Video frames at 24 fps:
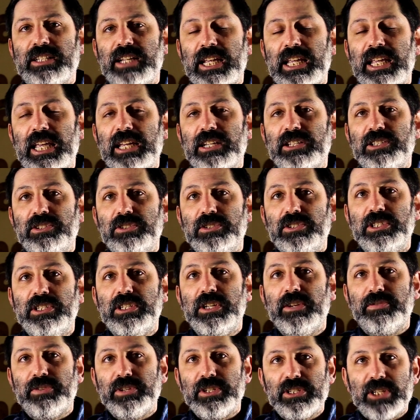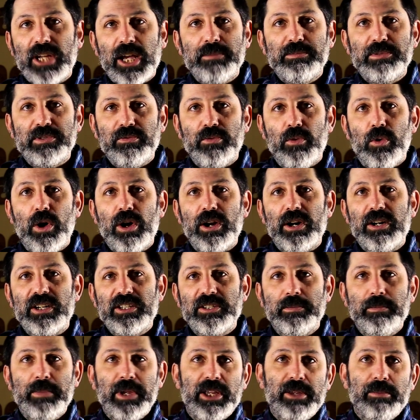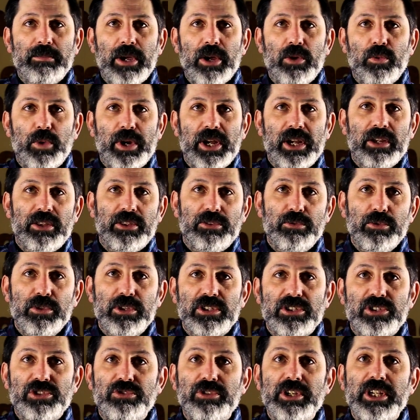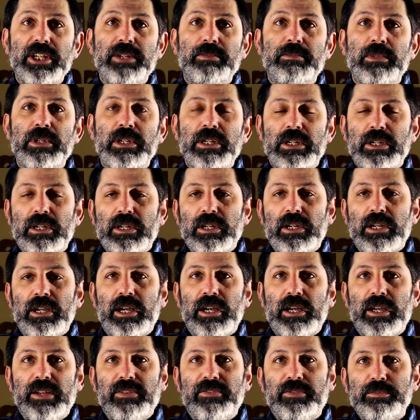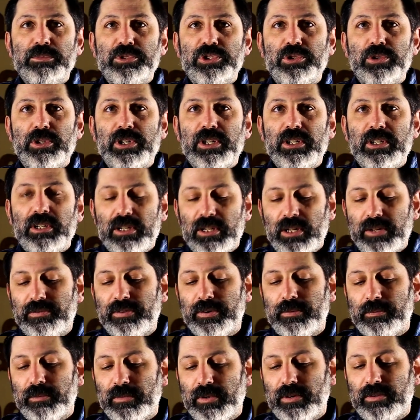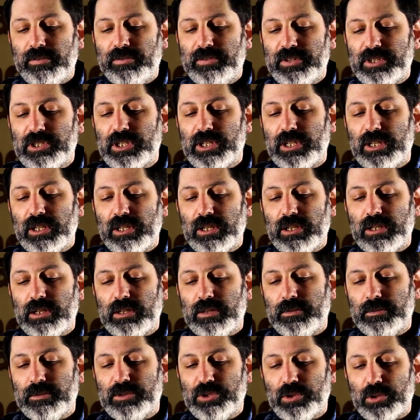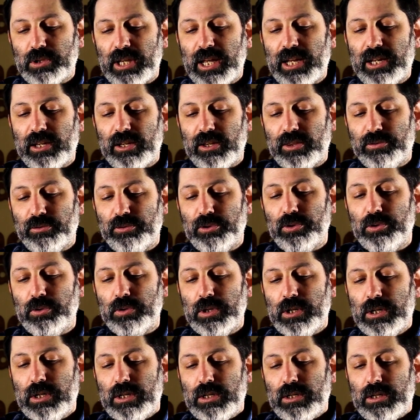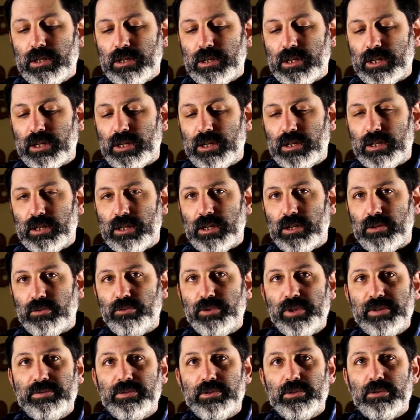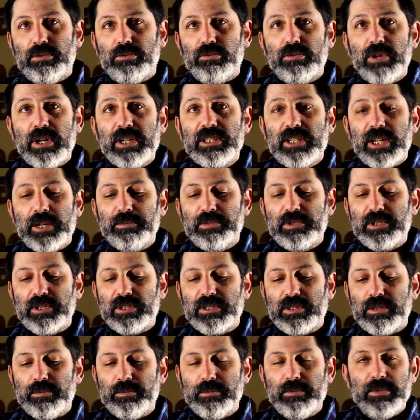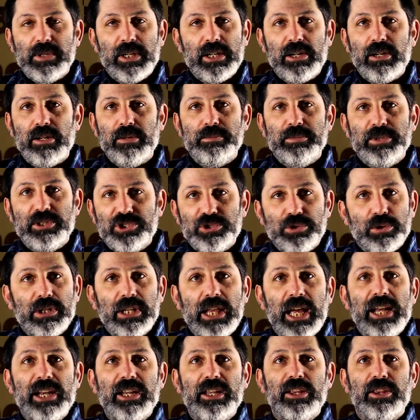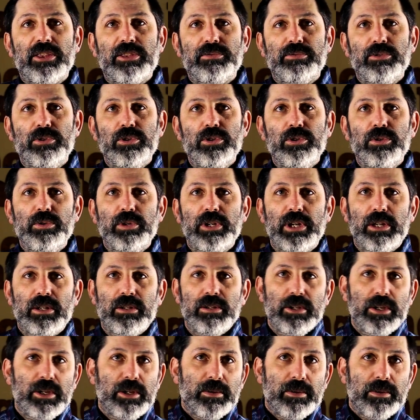I get to different types of water. As I'm making my way through the stream, if I'm fishing in a short lining through like a riffle run type system, then I'll be short lining it through, and I'll